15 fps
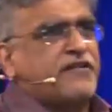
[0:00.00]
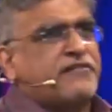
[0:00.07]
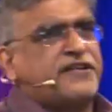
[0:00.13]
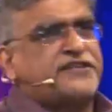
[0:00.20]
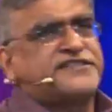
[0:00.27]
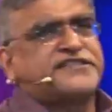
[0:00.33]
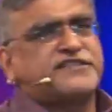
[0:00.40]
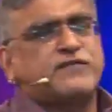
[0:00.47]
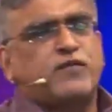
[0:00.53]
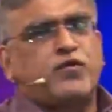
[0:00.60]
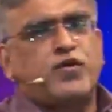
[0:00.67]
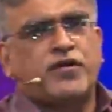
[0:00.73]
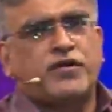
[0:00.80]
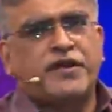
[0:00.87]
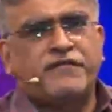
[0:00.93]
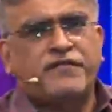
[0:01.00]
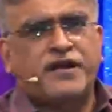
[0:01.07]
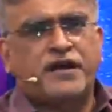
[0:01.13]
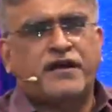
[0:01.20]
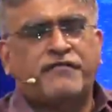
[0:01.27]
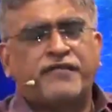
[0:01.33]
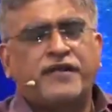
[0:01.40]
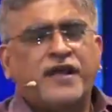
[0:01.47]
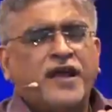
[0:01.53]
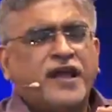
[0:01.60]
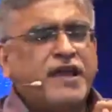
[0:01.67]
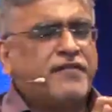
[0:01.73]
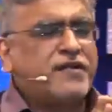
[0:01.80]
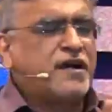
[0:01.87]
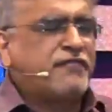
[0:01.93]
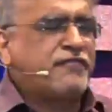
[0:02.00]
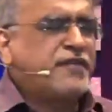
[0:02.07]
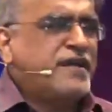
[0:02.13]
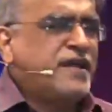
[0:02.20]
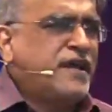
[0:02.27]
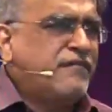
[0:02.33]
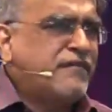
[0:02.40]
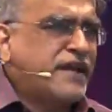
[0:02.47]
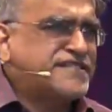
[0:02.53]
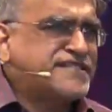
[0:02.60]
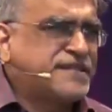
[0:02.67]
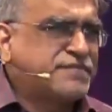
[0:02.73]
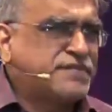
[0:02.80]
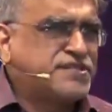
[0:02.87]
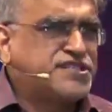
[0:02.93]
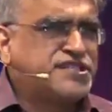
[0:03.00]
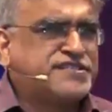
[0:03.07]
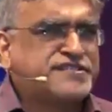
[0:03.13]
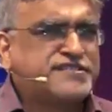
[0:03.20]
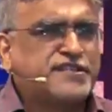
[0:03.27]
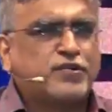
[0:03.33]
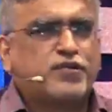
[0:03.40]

our Christian walk, even after we have accepted Jesus,